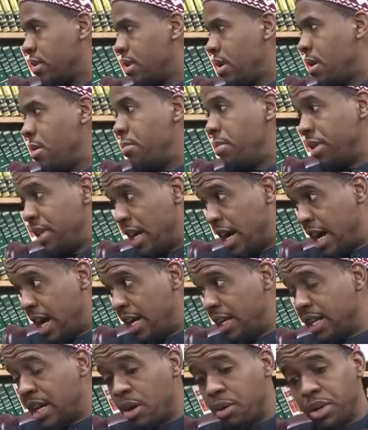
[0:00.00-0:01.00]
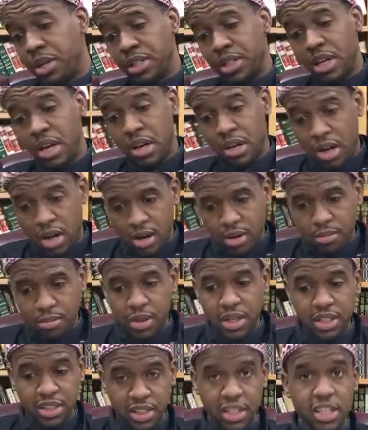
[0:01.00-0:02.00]
Bid'ah not only is a haram, but
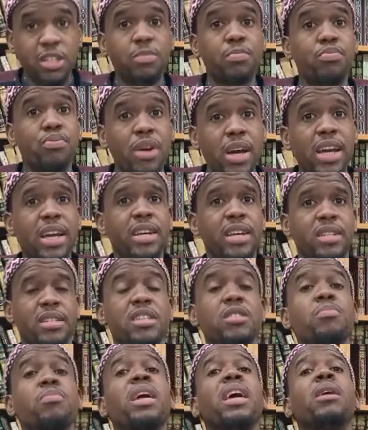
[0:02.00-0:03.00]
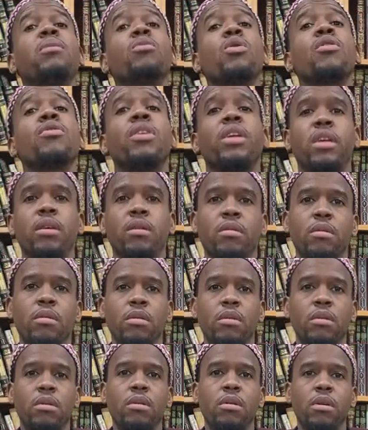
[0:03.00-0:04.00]
it's dispraised, it's blameworthy.
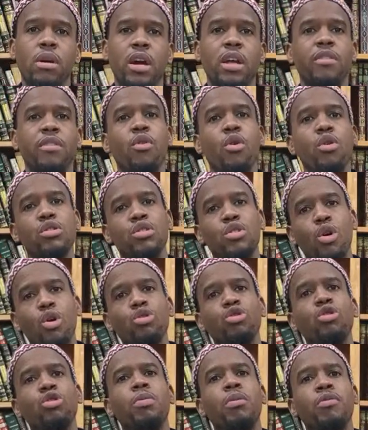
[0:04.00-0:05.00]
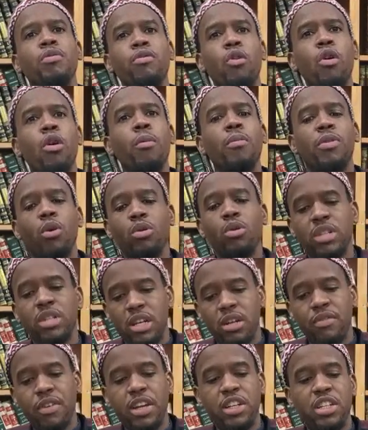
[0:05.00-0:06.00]
And of course, those who perform those
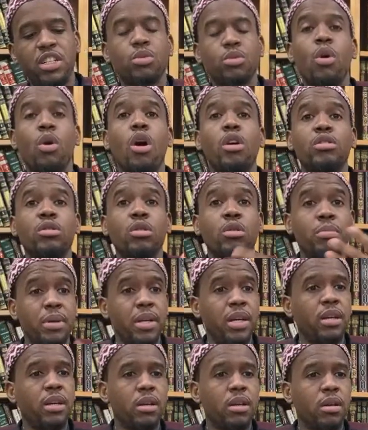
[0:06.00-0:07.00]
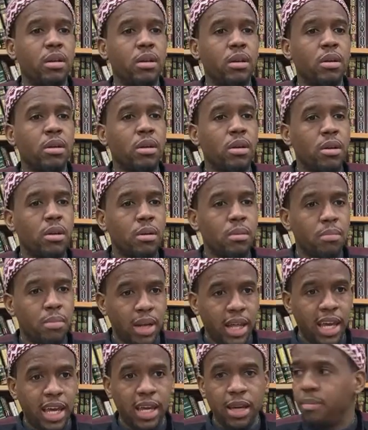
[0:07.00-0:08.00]
innovations will also be
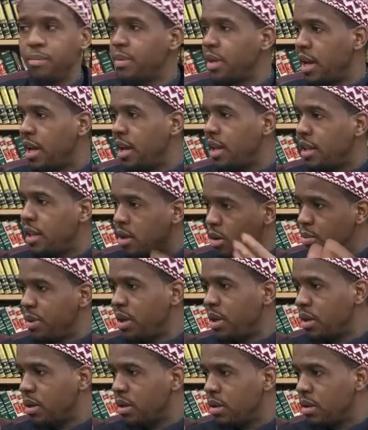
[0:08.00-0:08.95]
blamed and they'll be